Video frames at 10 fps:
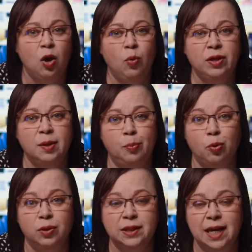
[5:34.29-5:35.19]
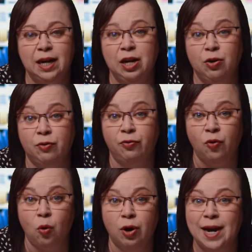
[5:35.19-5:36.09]
with the pools that I could
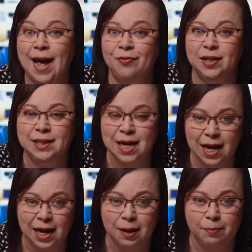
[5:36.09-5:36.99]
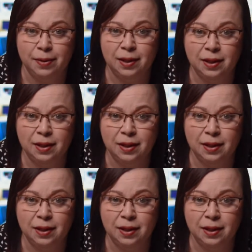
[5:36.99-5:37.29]
afford at the time.